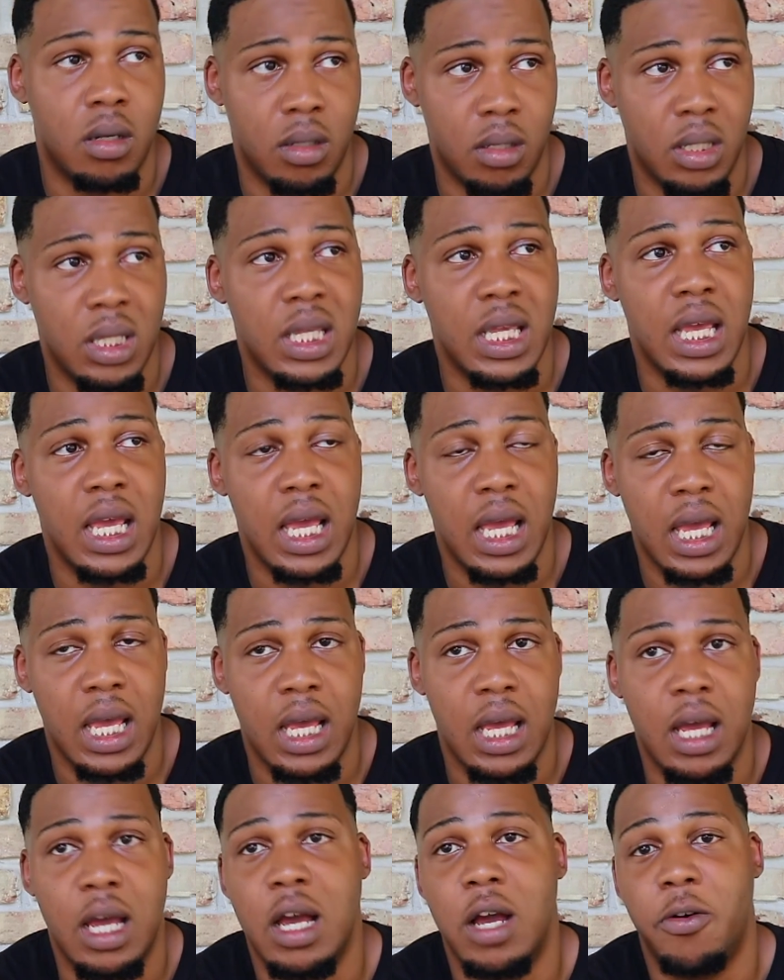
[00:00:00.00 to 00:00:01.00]

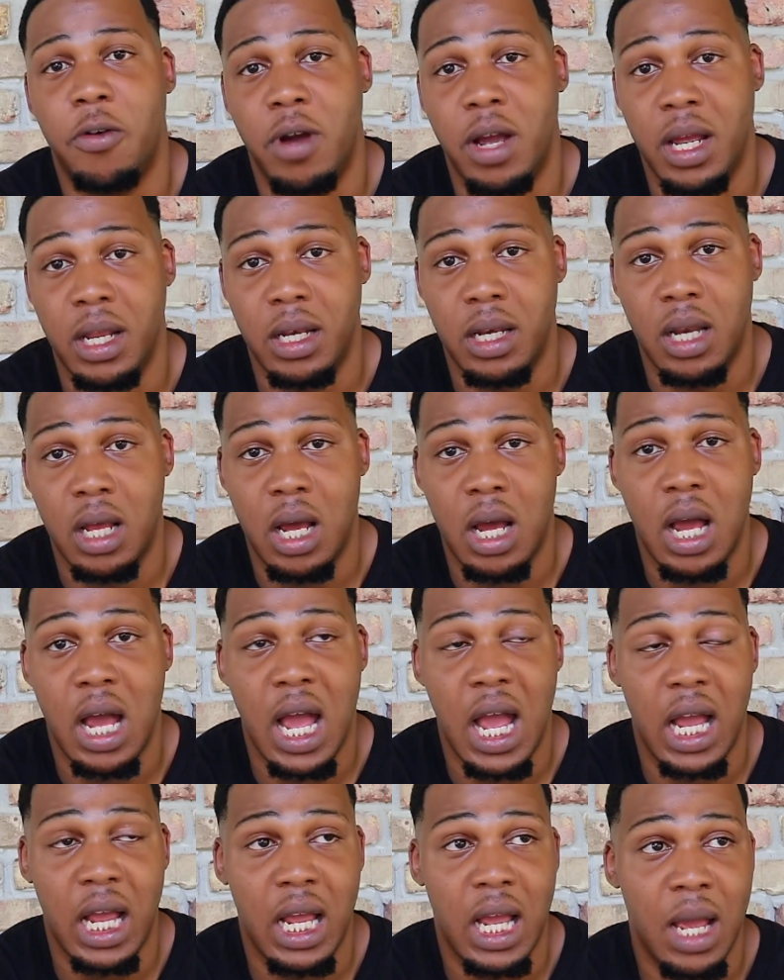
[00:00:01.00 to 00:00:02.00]
Yeah, right now
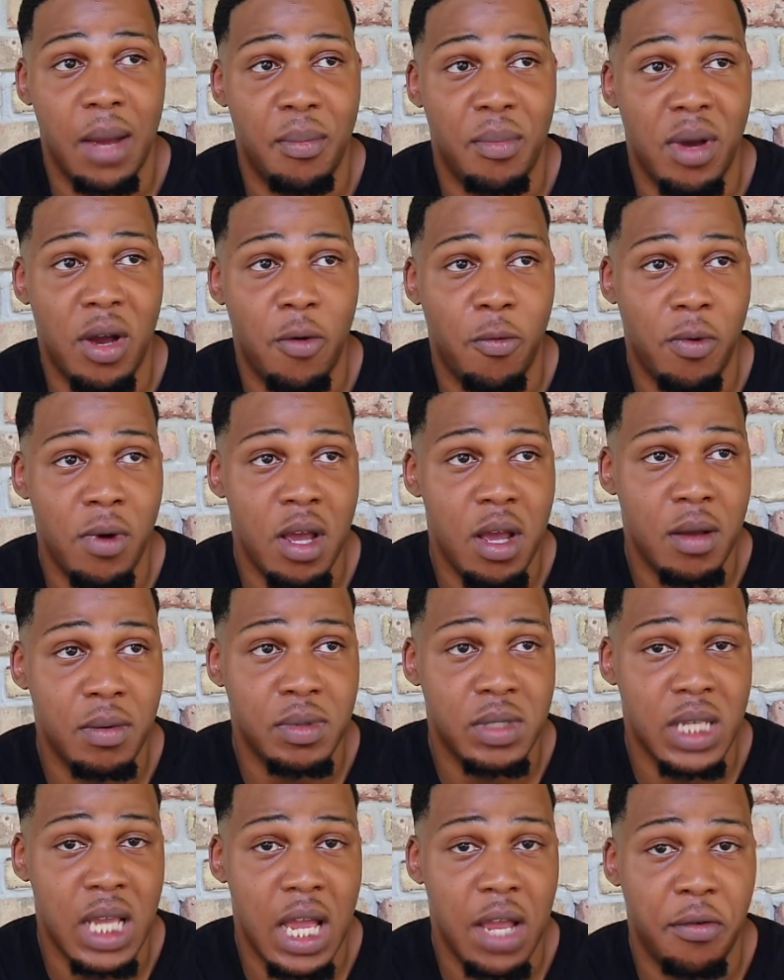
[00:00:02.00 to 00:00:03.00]
I got my
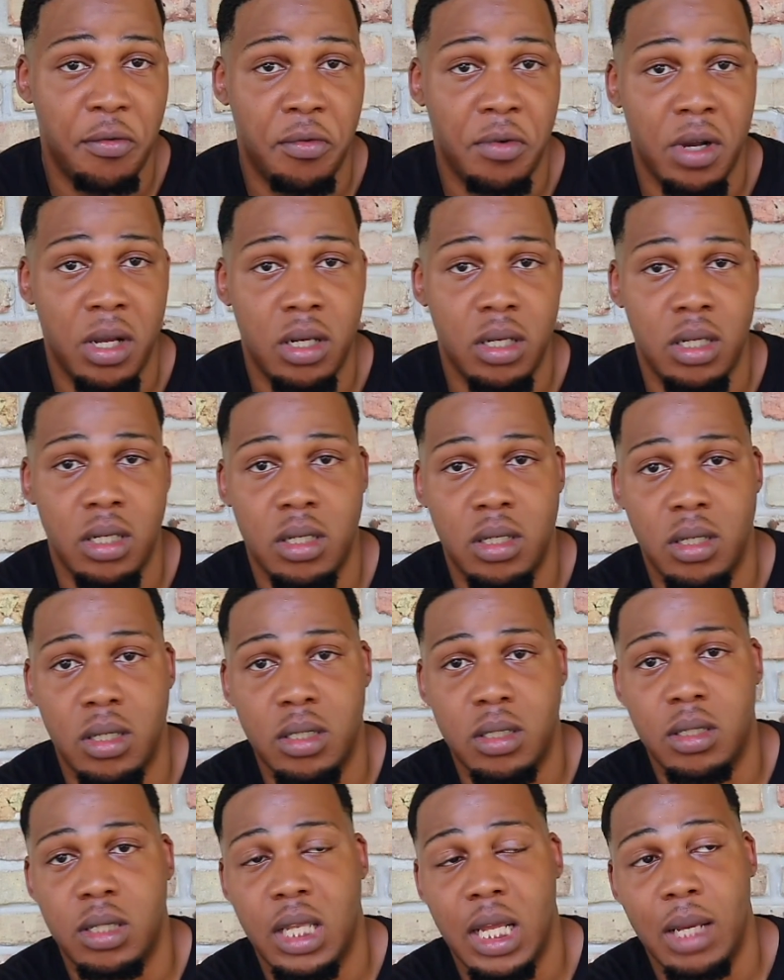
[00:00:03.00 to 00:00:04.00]
website running,
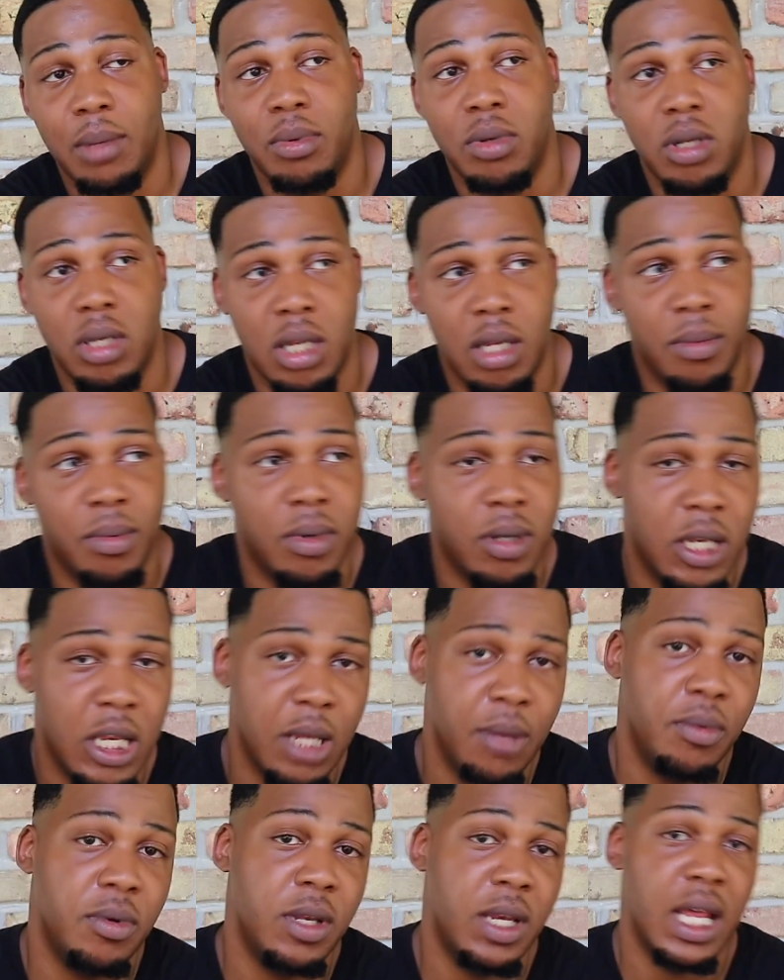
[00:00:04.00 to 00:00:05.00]

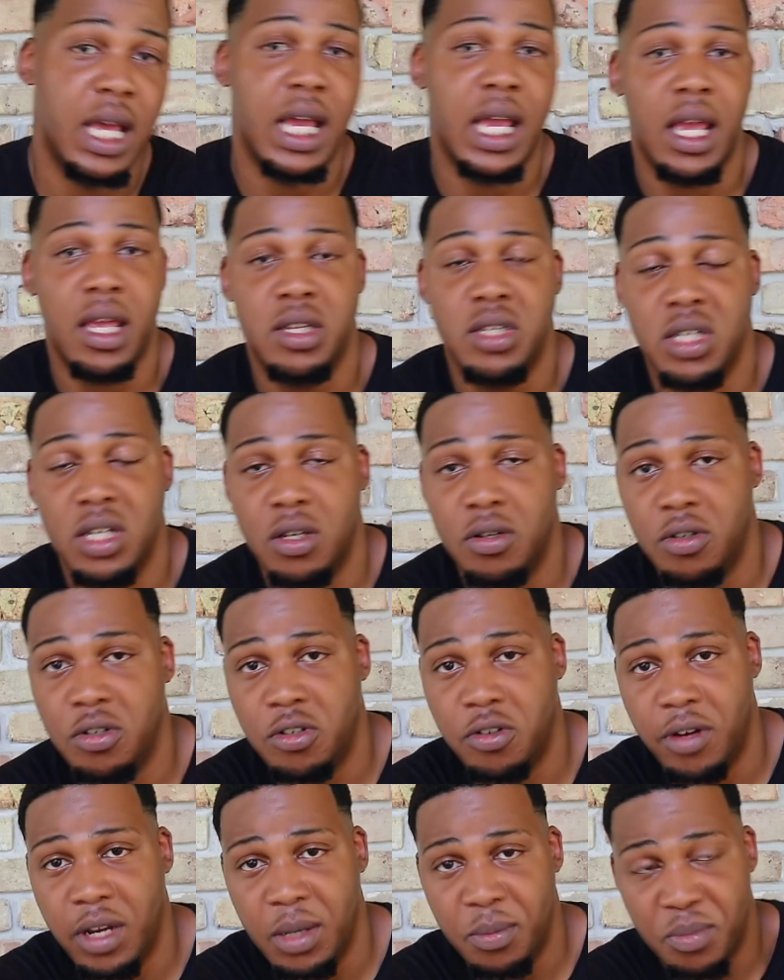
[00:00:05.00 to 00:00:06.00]

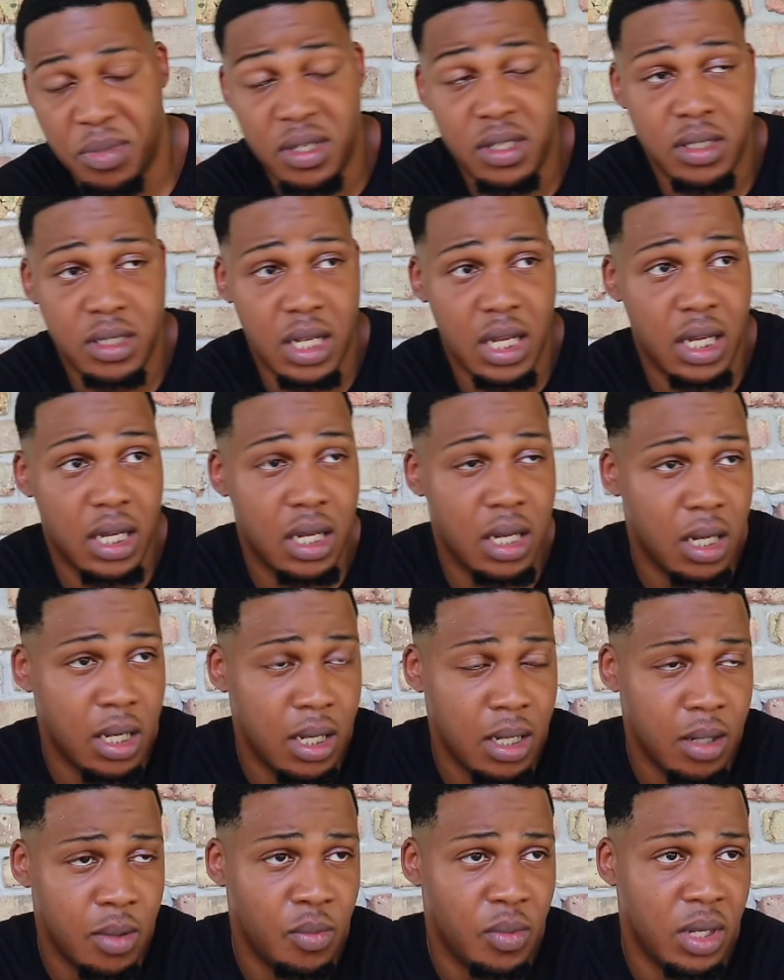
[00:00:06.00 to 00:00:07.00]

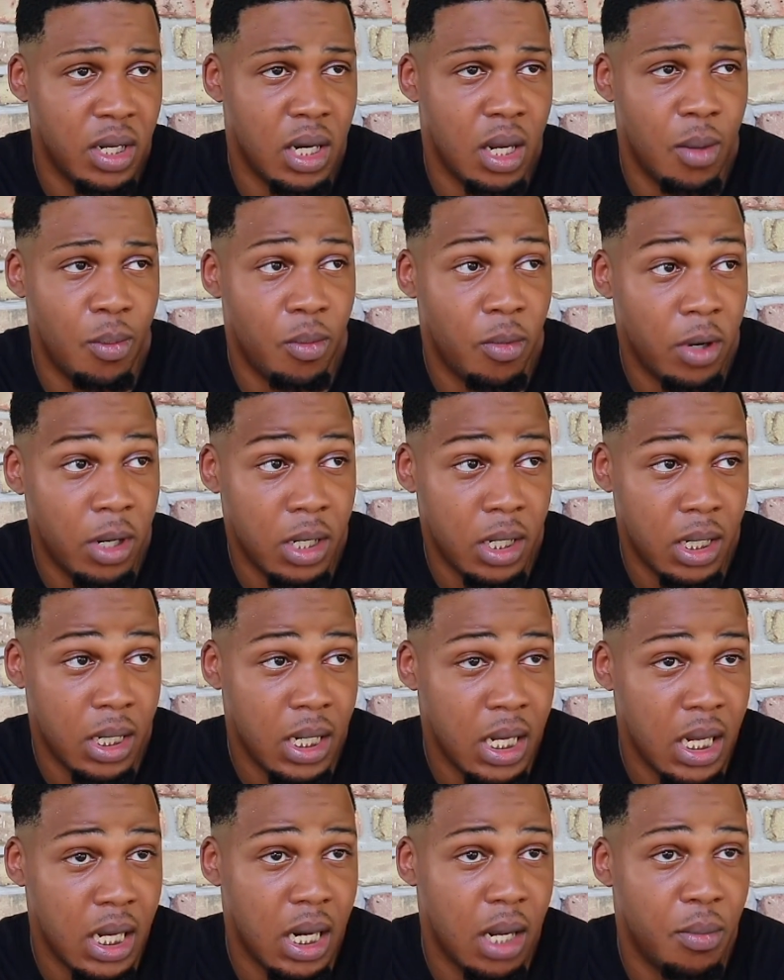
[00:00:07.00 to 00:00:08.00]
www.AjOnDaTrackBeats.com, and I'm running
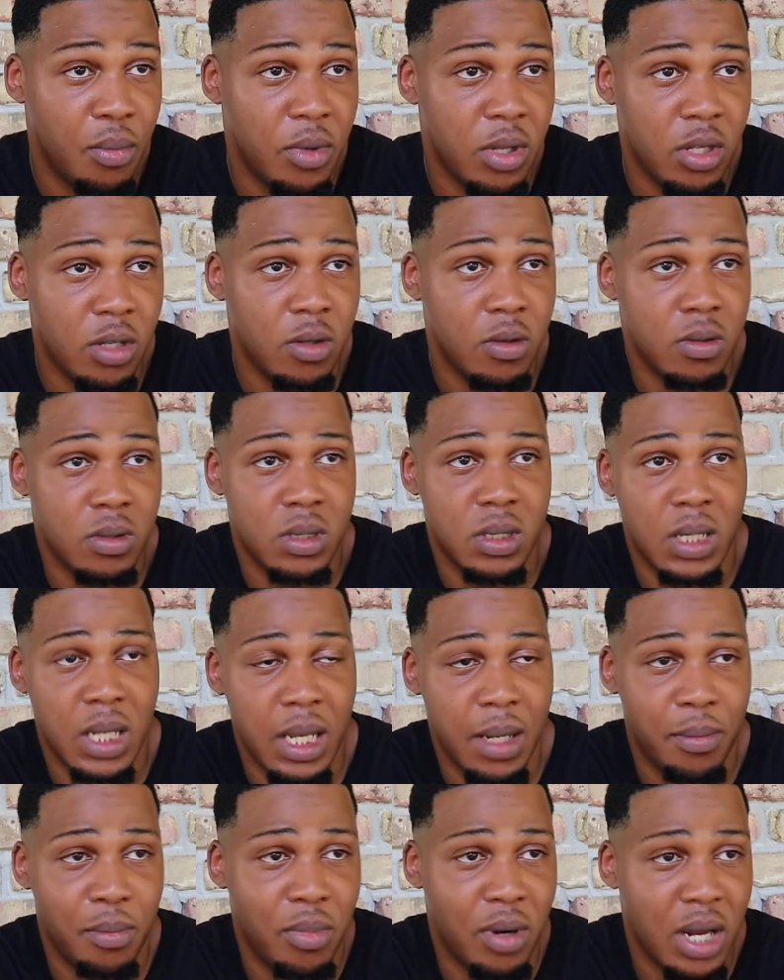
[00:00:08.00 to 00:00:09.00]
that. I'm gonna use
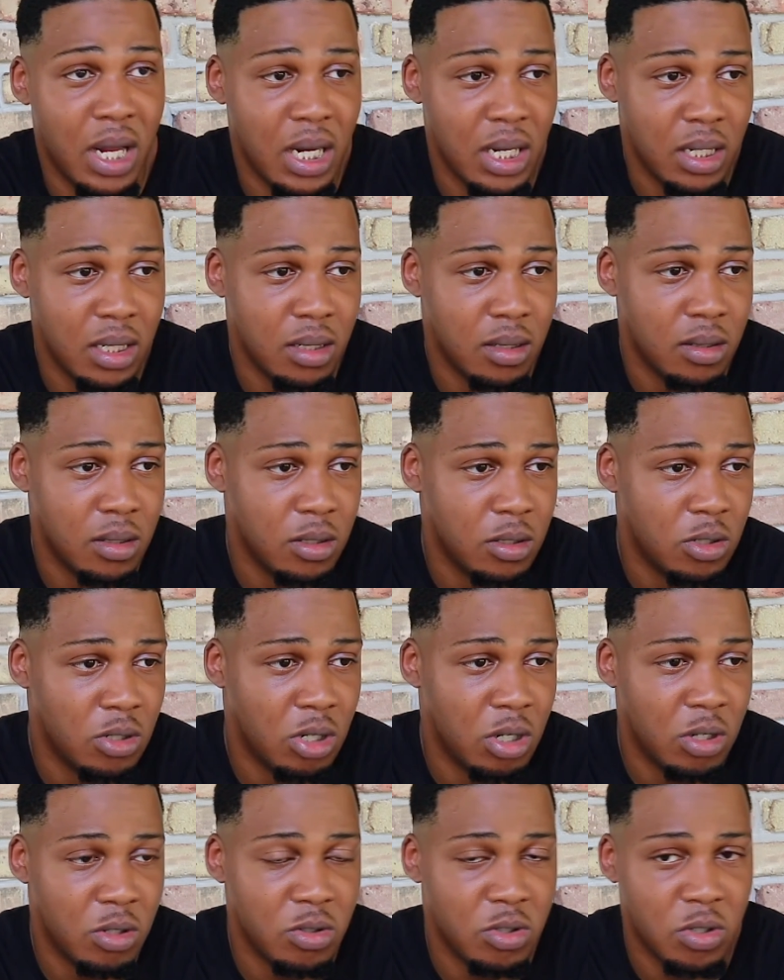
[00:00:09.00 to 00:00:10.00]
that probably
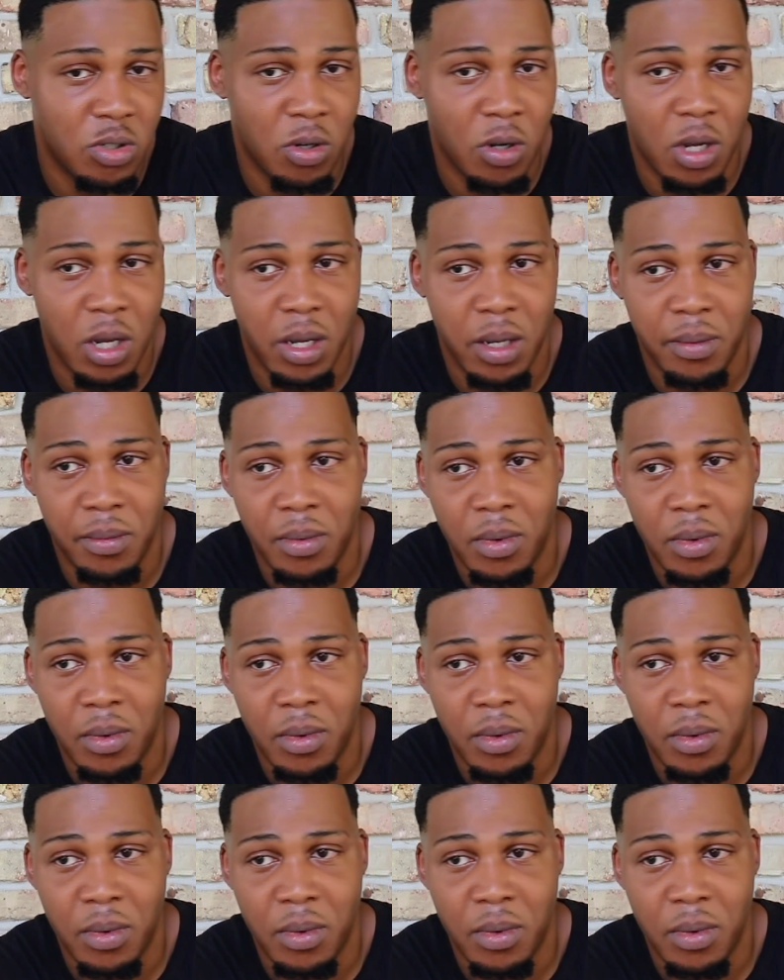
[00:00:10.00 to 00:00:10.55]
to start